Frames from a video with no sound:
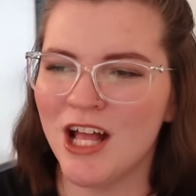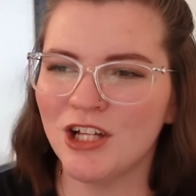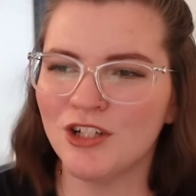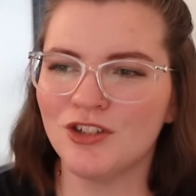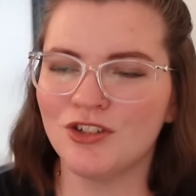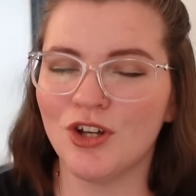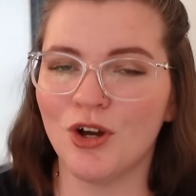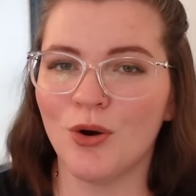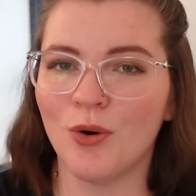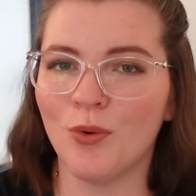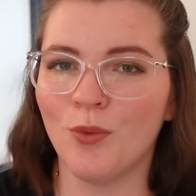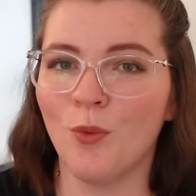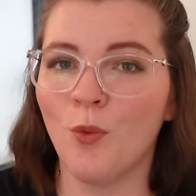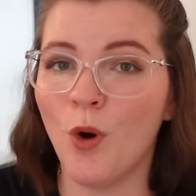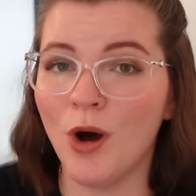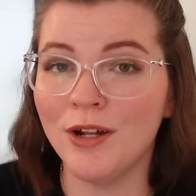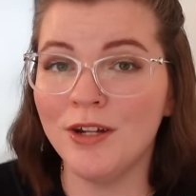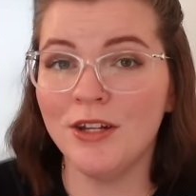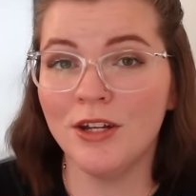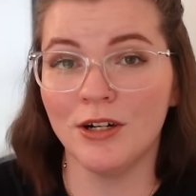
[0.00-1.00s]
So
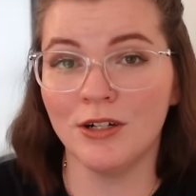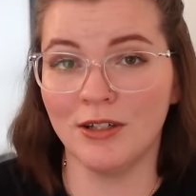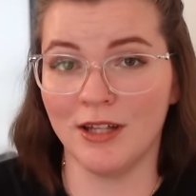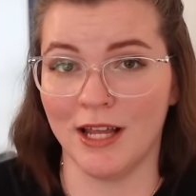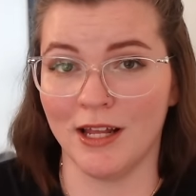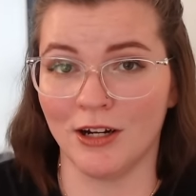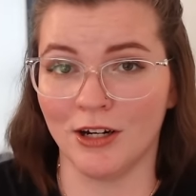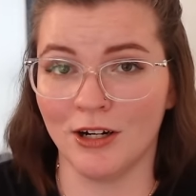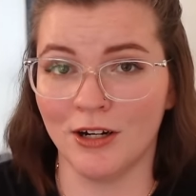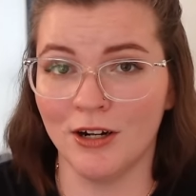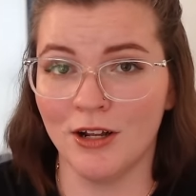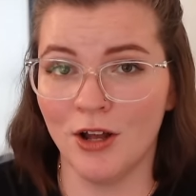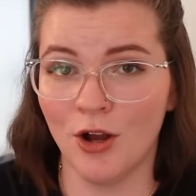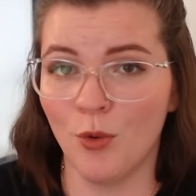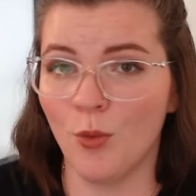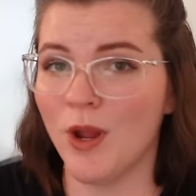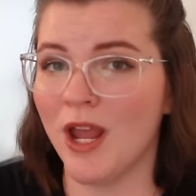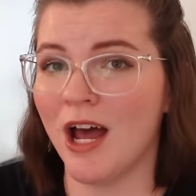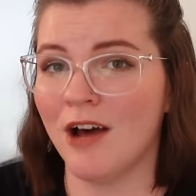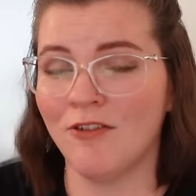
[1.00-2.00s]
1 year later,
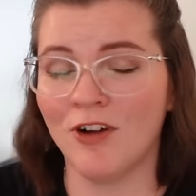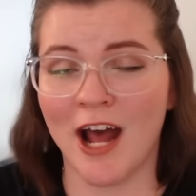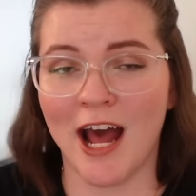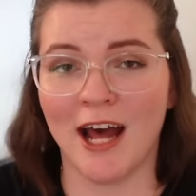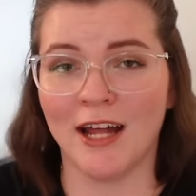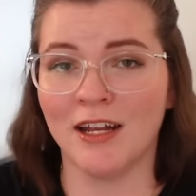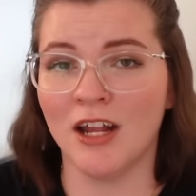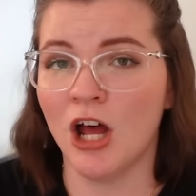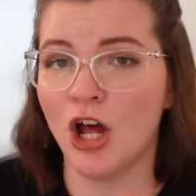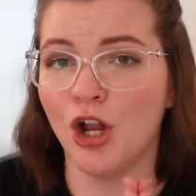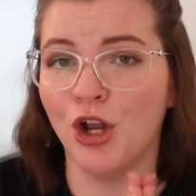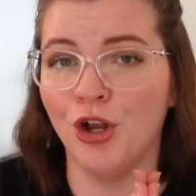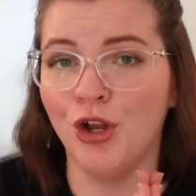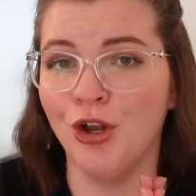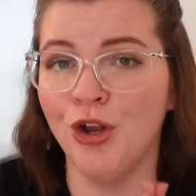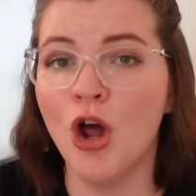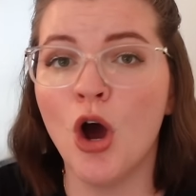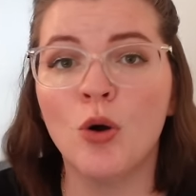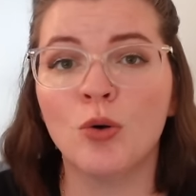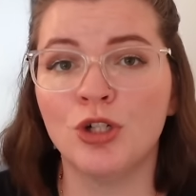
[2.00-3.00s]
we have had
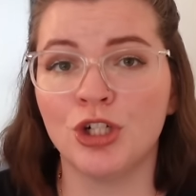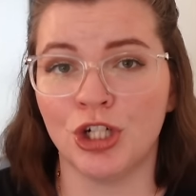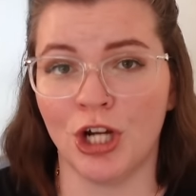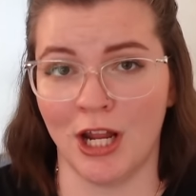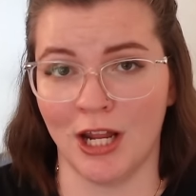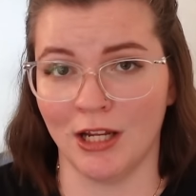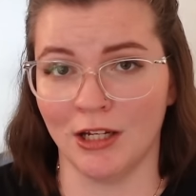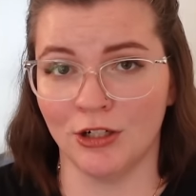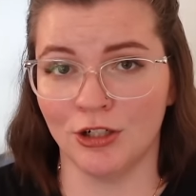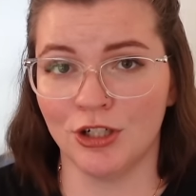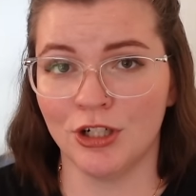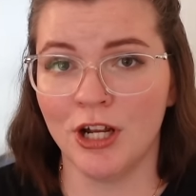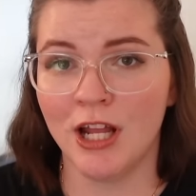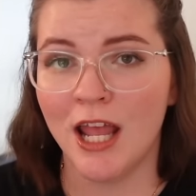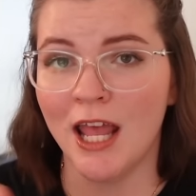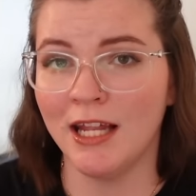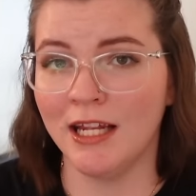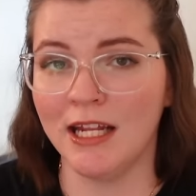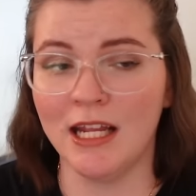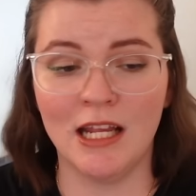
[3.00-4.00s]
no change
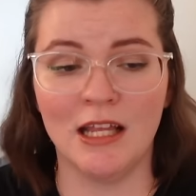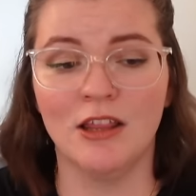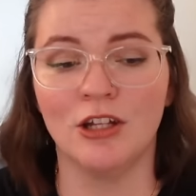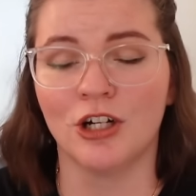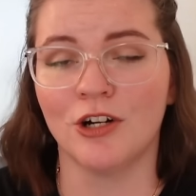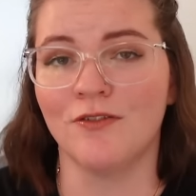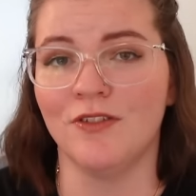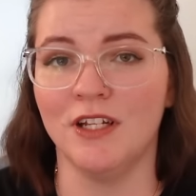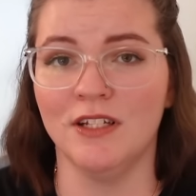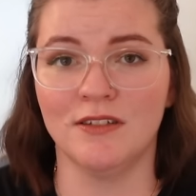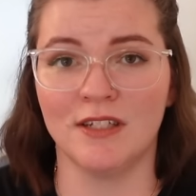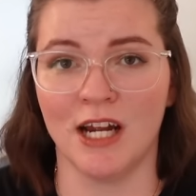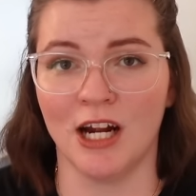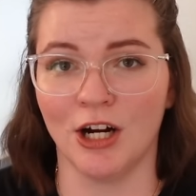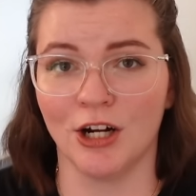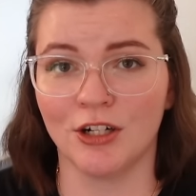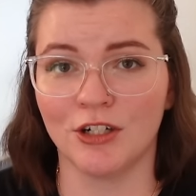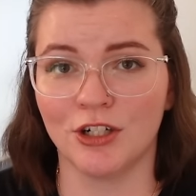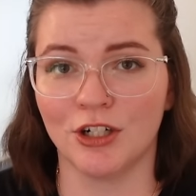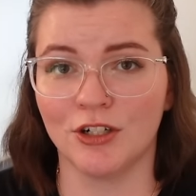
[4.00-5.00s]
in either of these
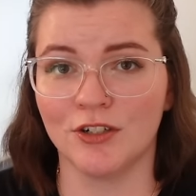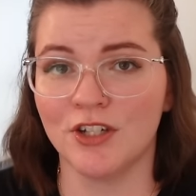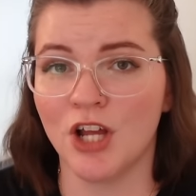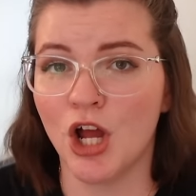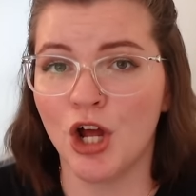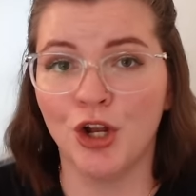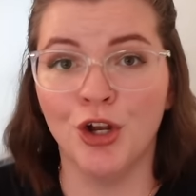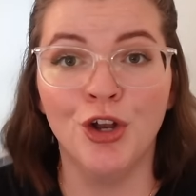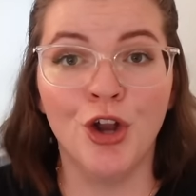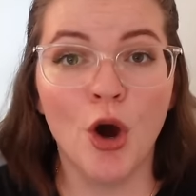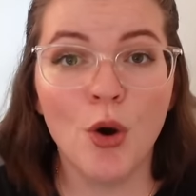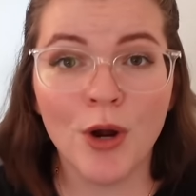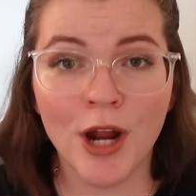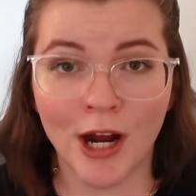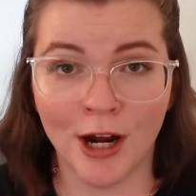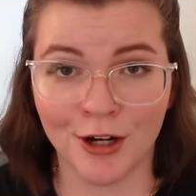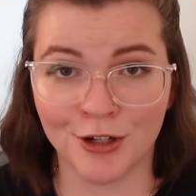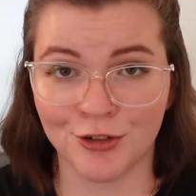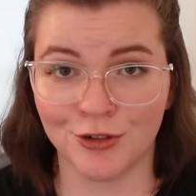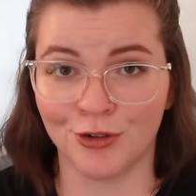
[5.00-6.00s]
characters, no
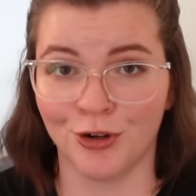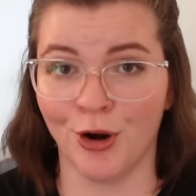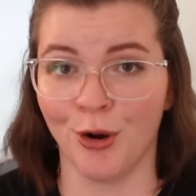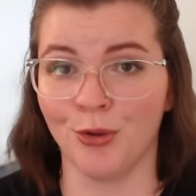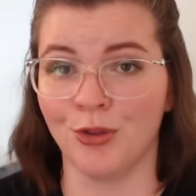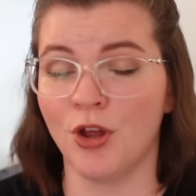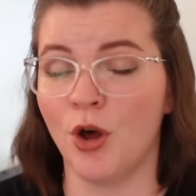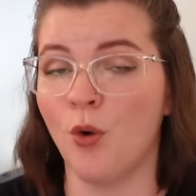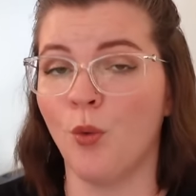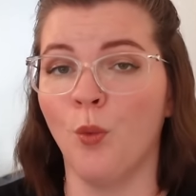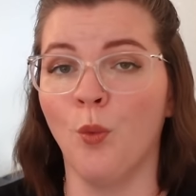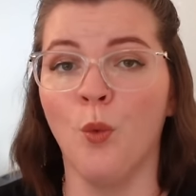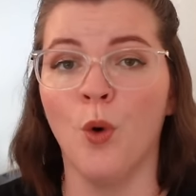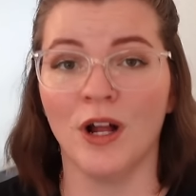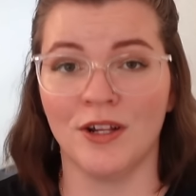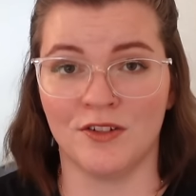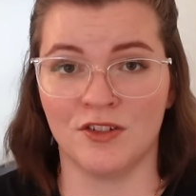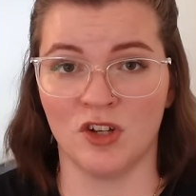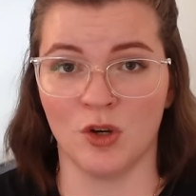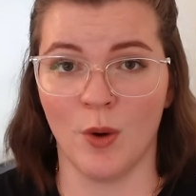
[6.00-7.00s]
character growth
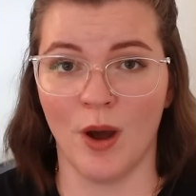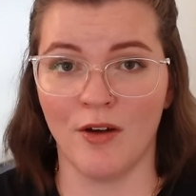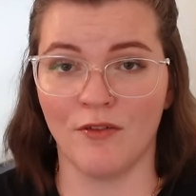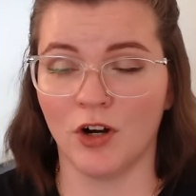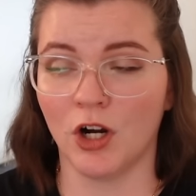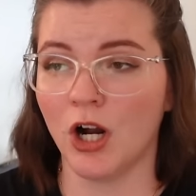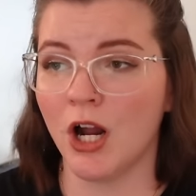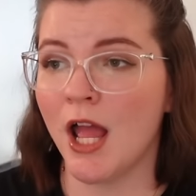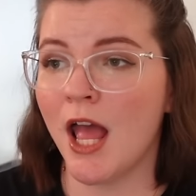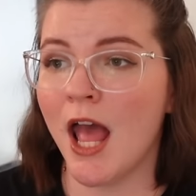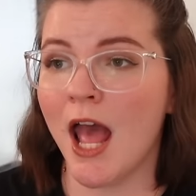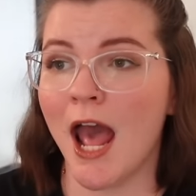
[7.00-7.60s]
whatsoever.